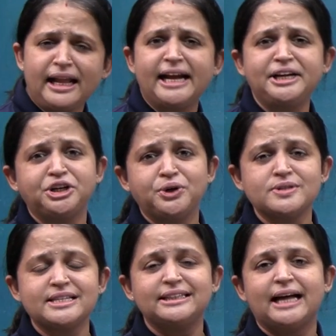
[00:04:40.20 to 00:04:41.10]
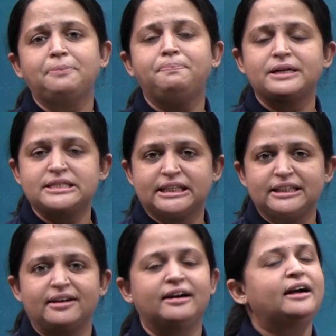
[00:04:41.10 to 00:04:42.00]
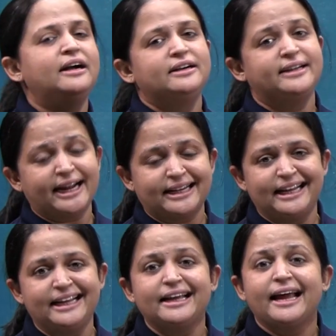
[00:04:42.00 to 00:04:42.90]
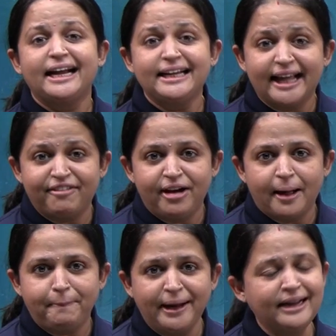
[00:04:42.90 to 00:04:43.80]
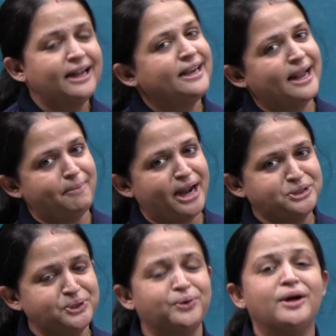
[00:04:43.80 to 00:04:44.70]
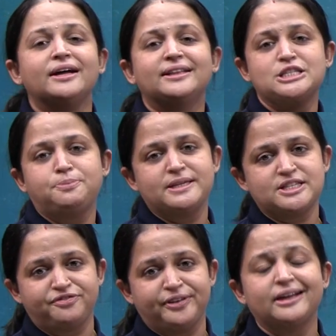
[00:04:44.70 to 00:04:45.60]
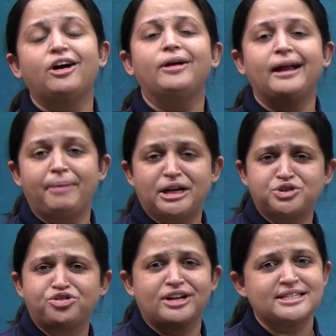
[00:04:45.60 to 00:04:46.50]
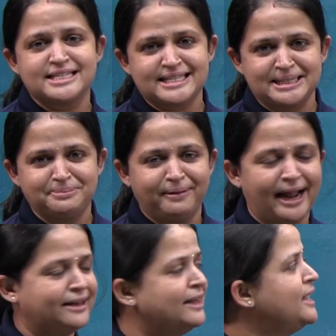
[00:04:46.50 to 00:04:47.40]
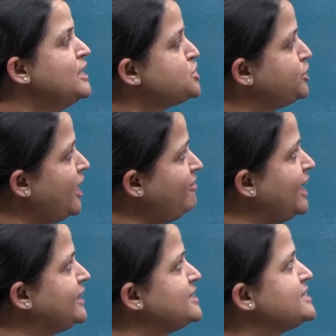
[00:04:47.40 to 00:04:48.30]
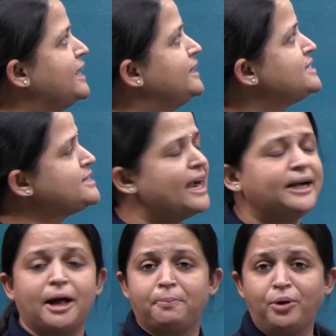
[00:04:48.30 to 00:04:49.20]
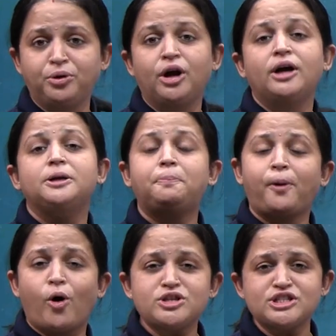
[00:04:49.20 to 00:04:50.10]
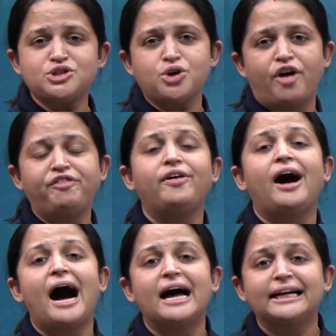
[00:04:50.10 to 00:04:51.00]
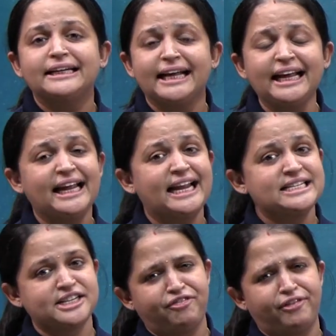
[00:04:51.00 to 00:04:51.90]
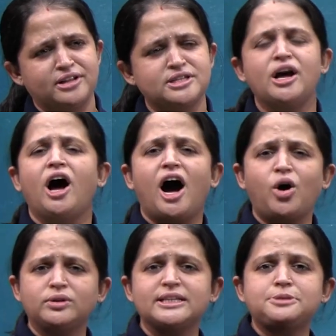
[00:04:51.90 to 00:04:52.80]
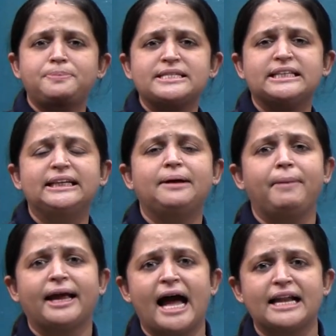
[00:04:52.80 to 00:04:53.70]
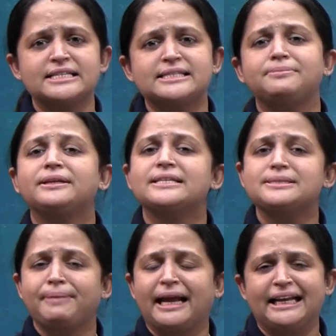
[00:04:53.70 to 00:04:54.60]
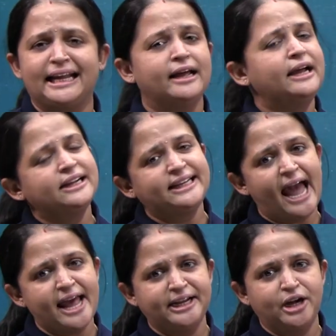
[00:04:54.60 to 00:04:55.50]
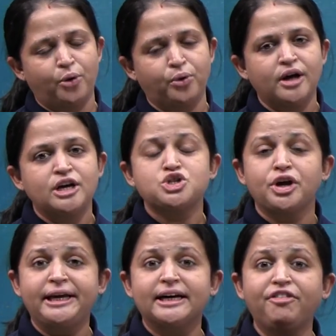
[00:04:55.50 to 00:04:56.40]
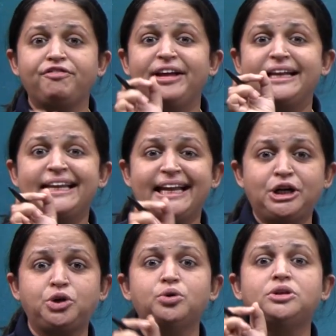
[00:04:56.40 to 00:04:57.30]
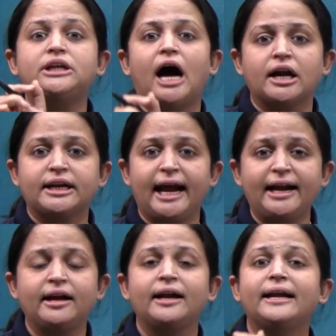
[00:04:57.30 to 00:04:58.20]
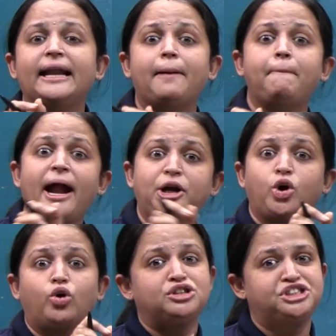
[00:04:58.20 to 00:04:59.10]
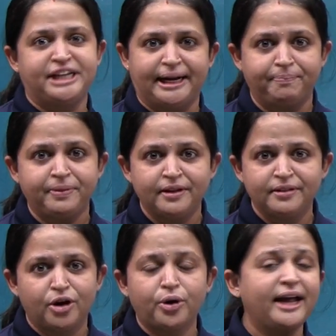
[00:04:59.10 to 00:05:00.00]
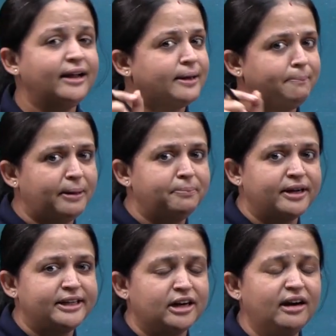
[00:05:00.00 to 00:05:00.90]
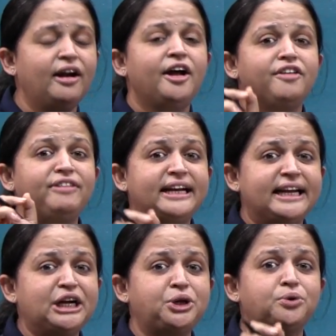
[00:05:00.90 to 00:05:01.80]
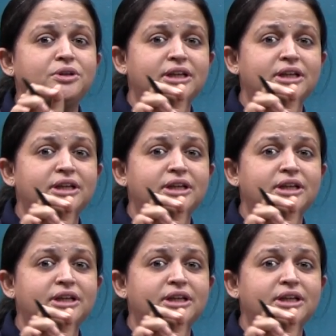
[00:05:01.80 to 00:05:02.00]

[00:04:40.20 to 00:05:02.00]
introducing that particular technique in developing nematode, the specific or nematode resistant plant. So now let us understand about the process of RNA interference, how this particular mechanism, it is mainly carried out. So here we need to target nematode gene. Okay, remember here, we need to